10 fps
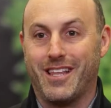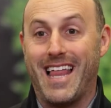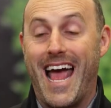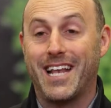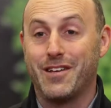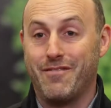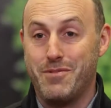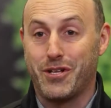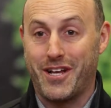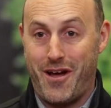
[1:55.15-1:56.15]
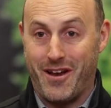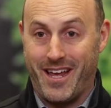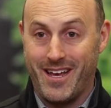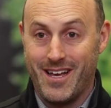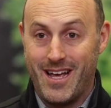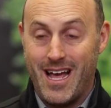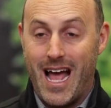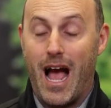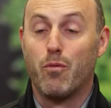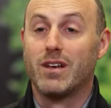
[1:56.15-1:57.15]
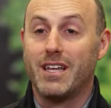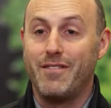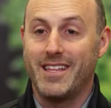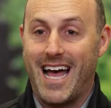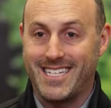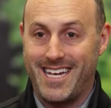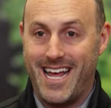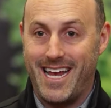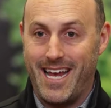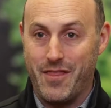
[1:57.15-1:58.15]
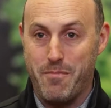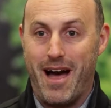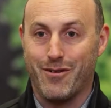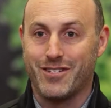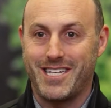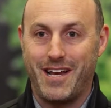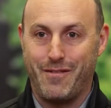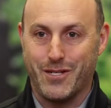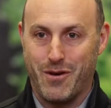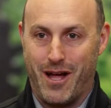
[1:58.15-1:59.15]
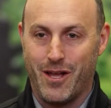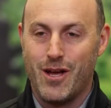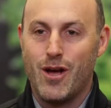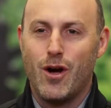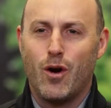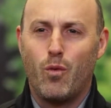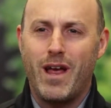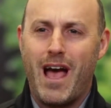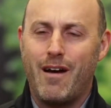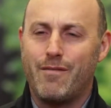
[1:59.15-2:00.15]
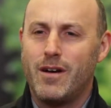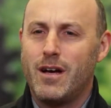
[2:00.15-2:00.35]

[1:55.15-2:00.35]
land of milk and honey. And we're living that today in the modern state of Israel. We have